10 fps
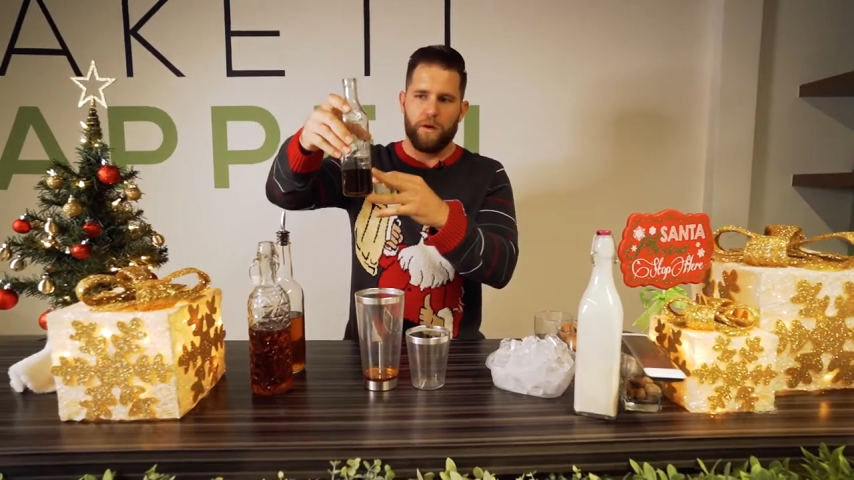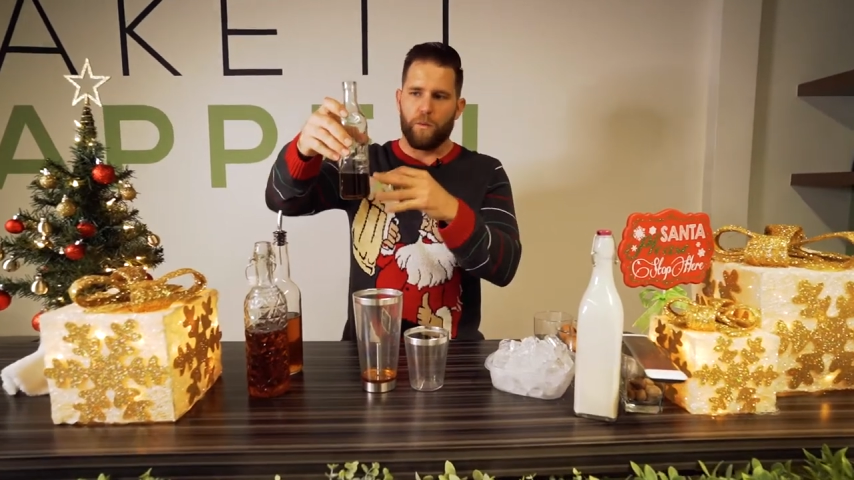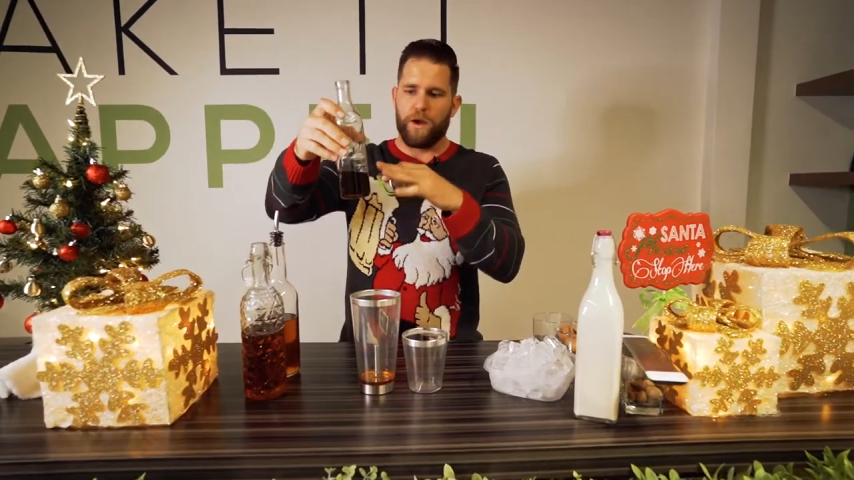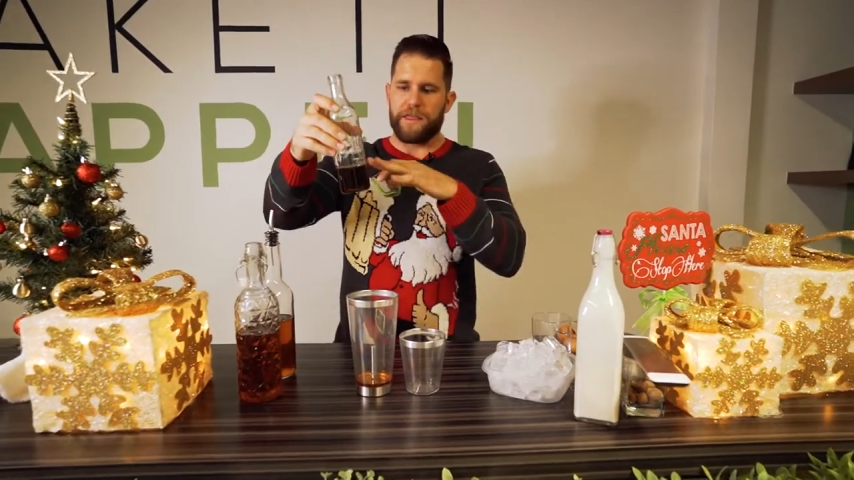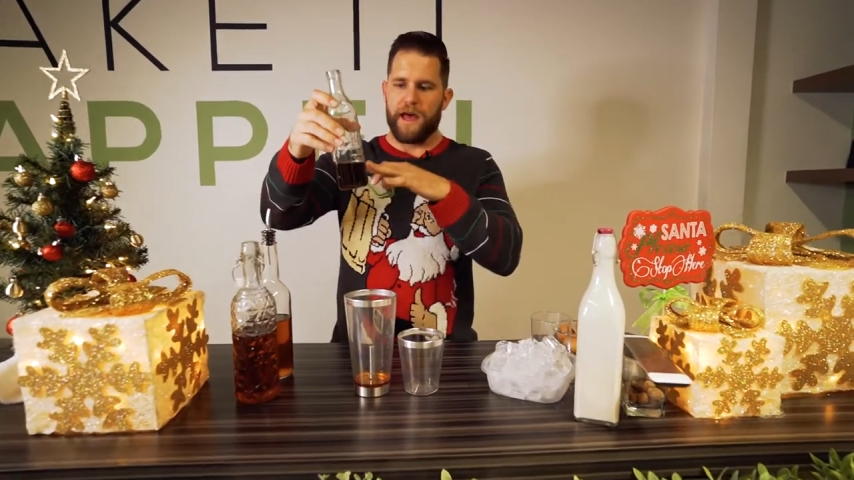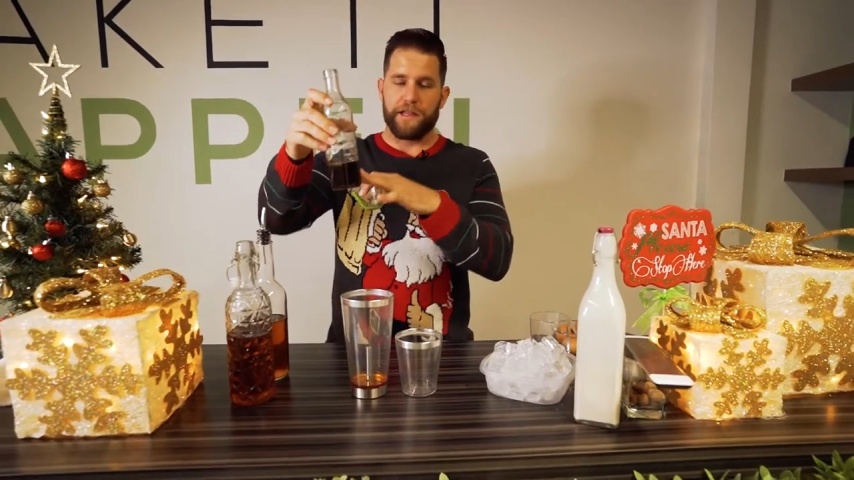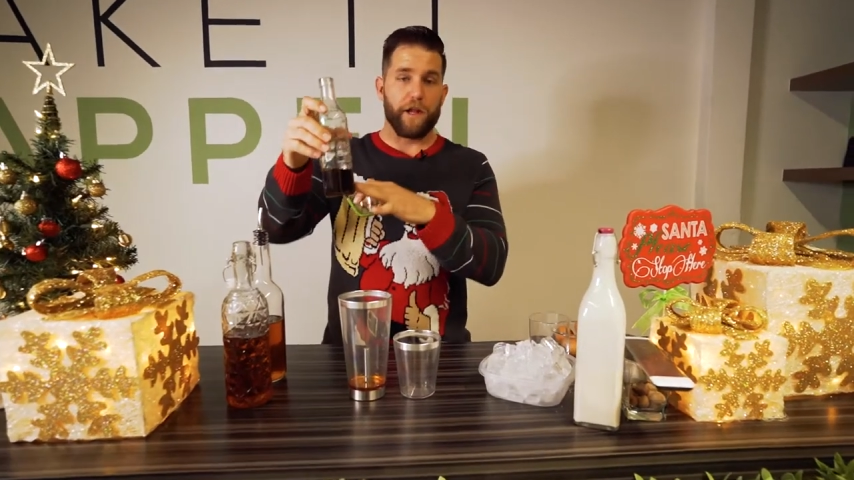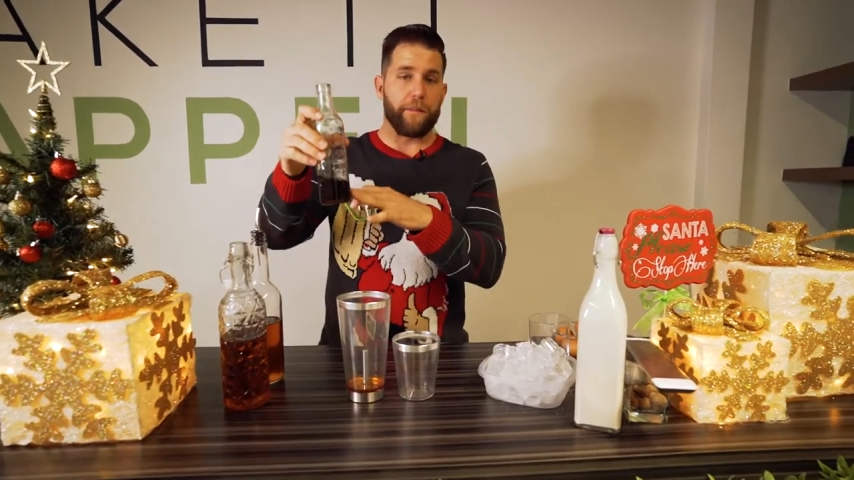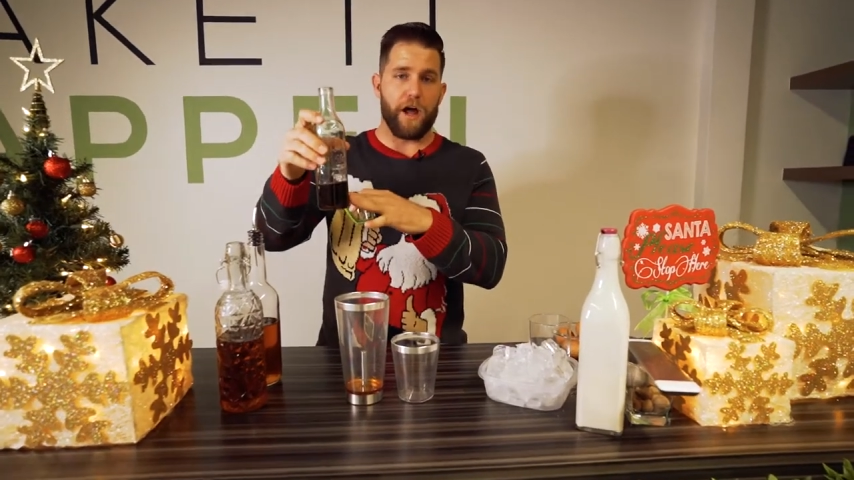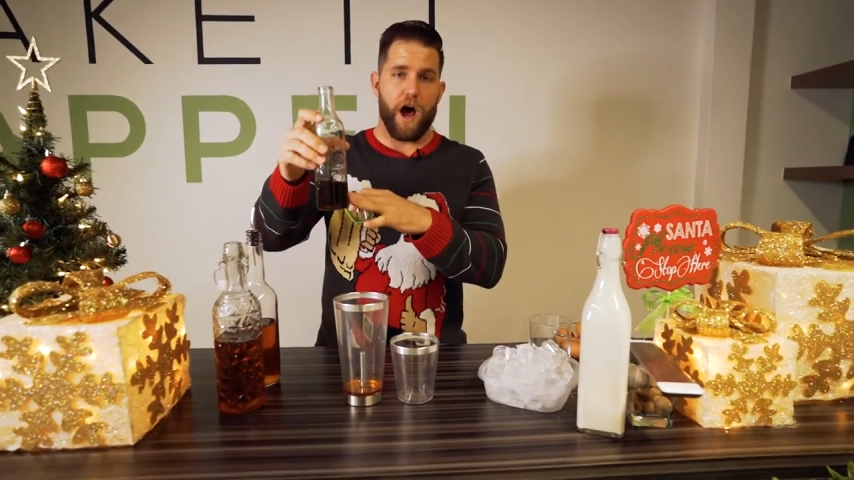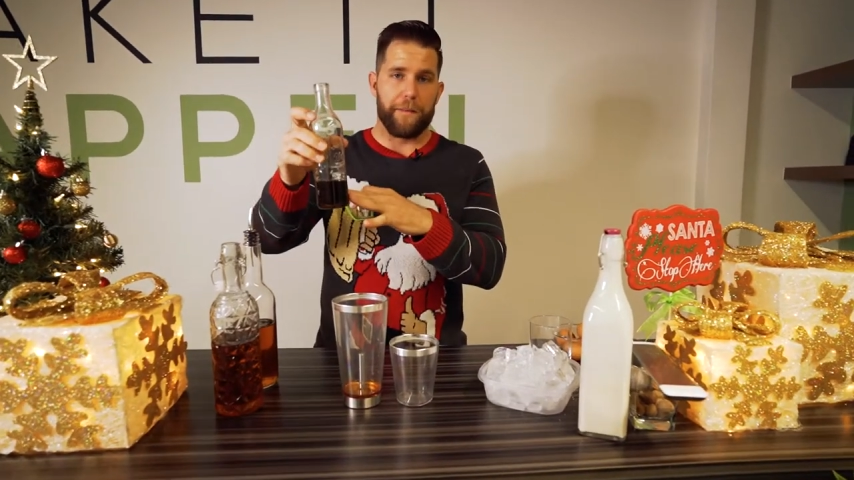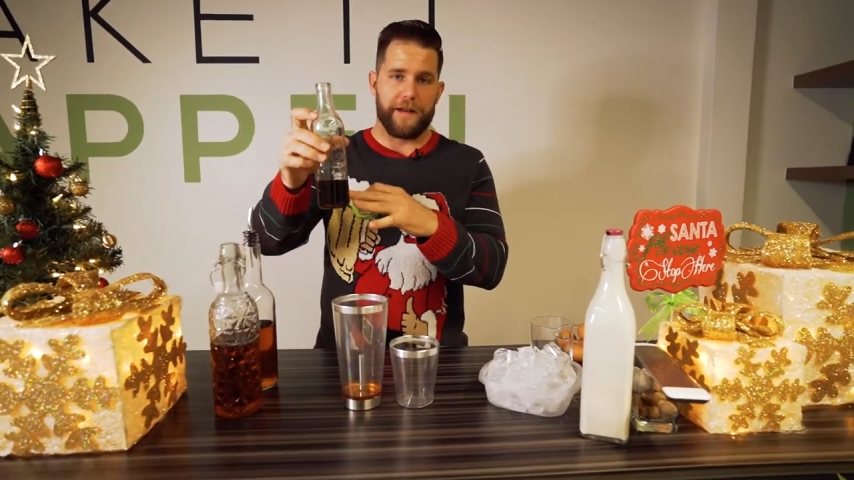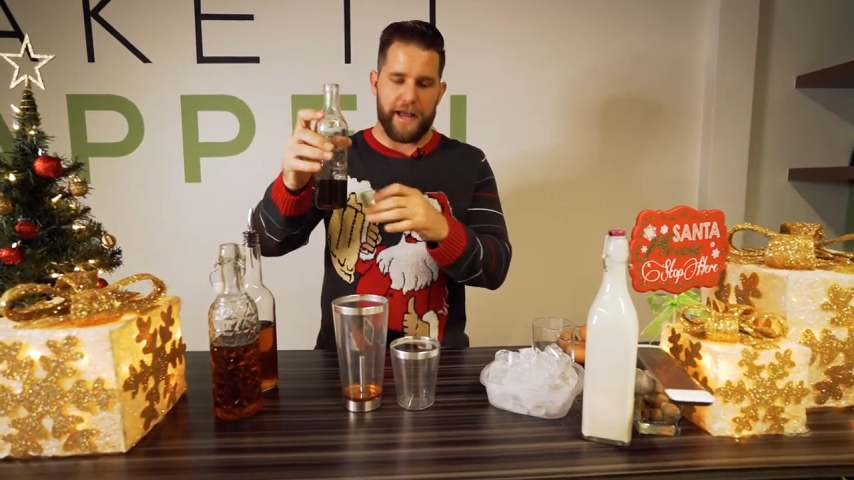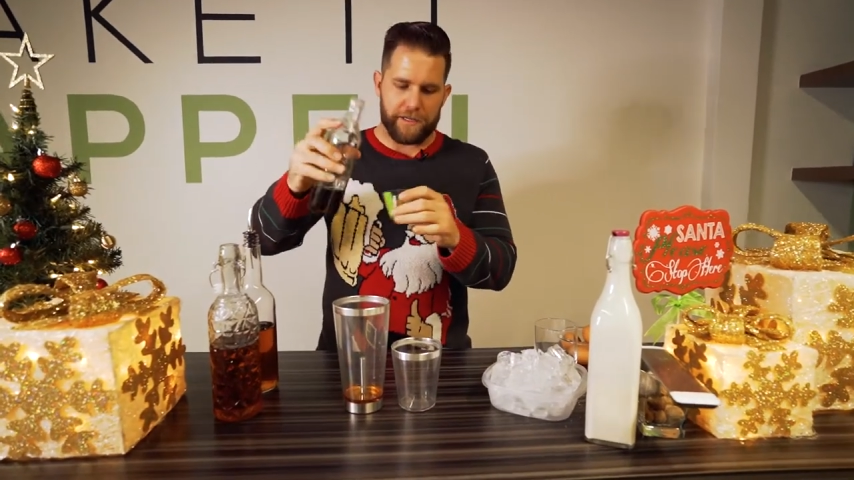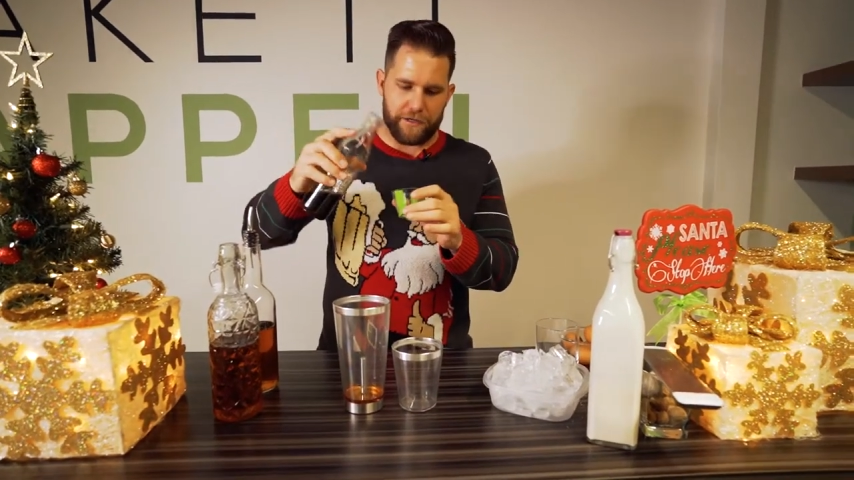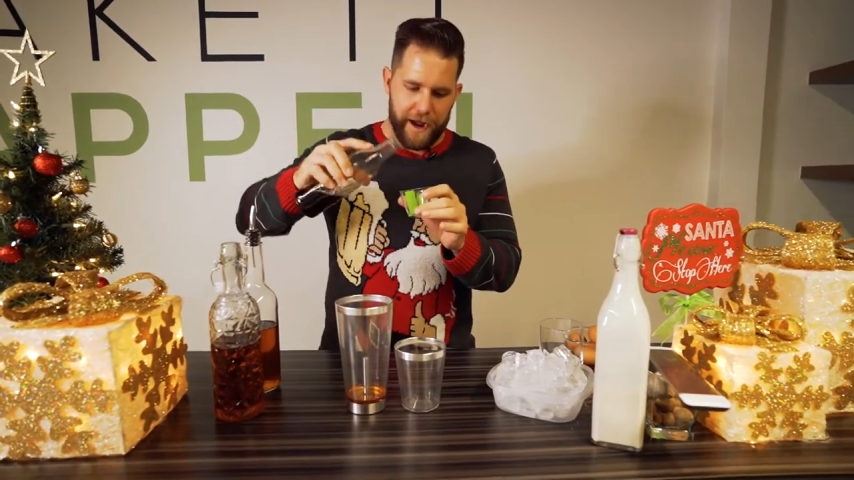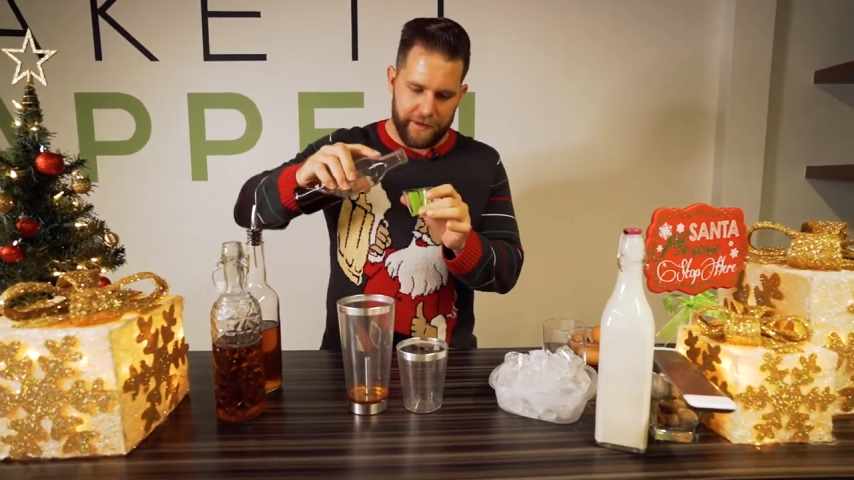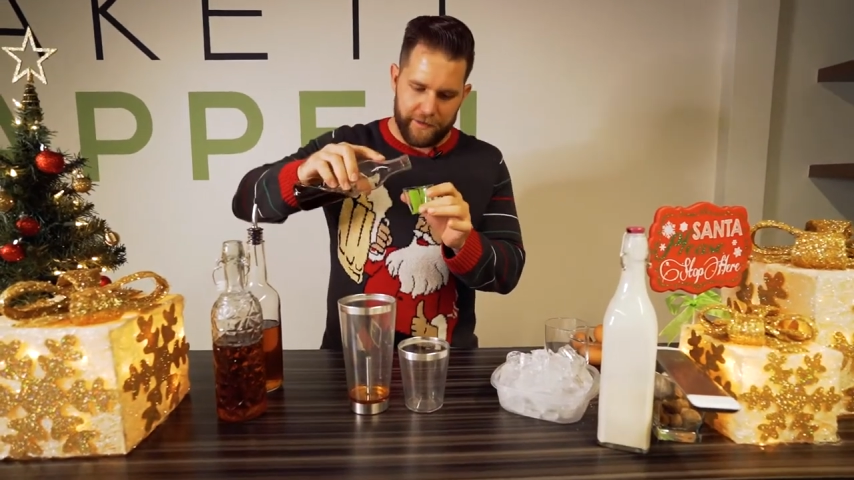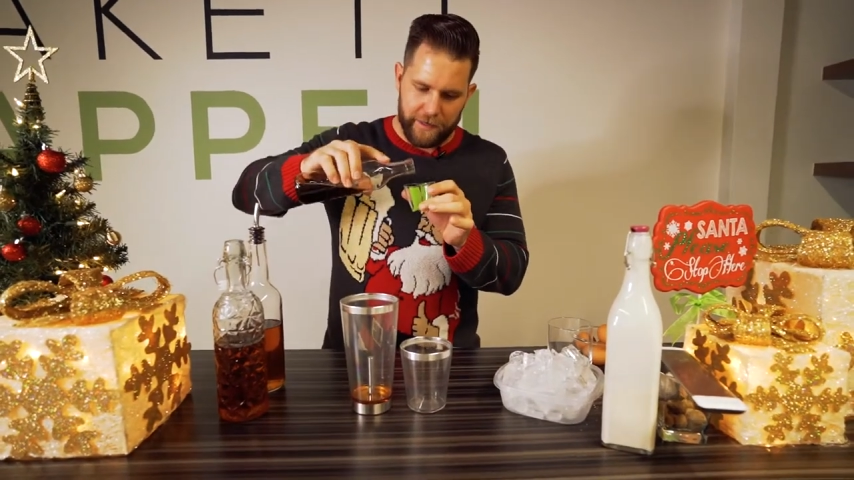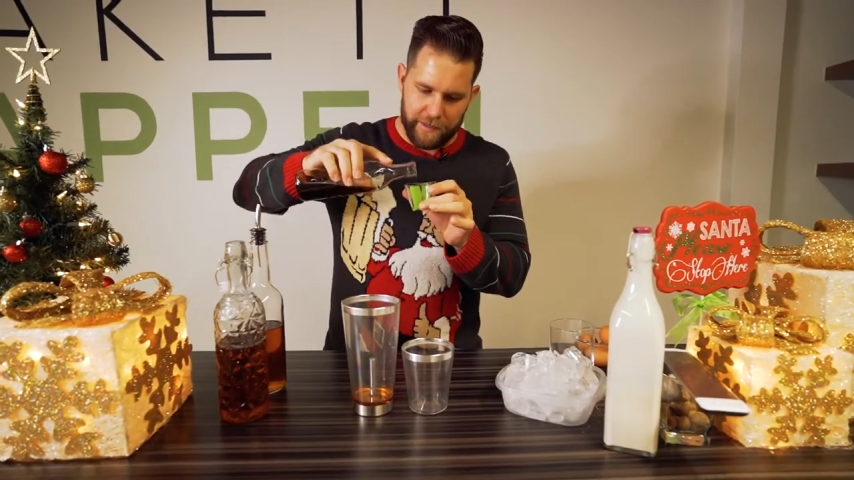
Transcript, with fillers: with a little bit of almond extract.